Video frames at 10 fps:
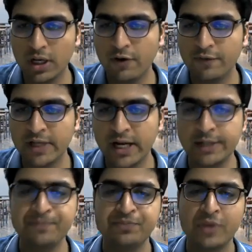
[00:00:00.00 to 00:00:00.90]
of
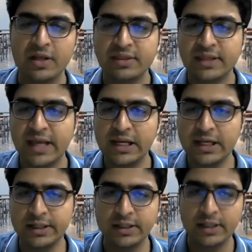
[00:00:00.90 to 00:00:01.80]
that
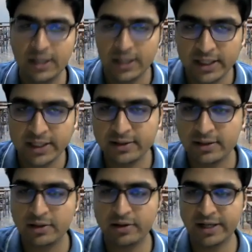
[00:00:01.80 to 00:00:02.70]
scalar
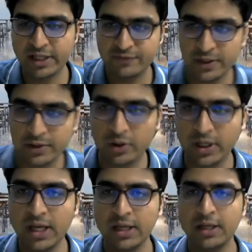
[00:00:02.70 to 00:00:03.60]
is greater than 1,
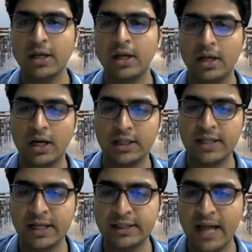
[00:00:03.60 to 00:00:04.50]
okay,
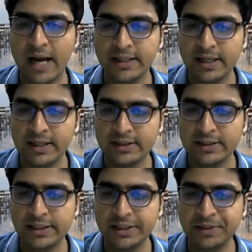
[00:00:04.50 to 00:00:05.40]
then in that case
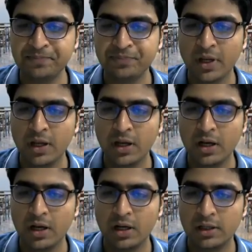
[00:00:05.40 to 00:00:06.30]
the
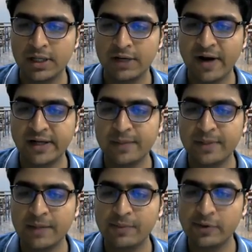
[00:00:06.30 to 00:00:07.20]
vector
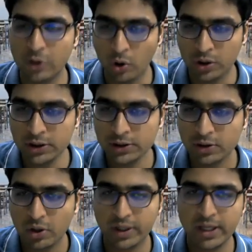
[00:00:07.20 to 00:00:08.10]
becomes longer.
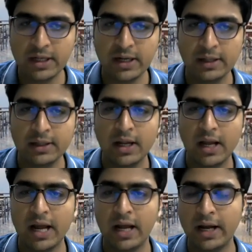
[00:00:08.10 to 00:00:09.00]
Okay,
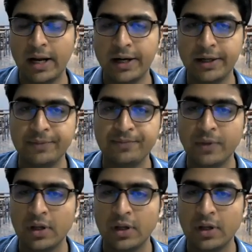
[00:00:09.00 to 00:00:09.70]
and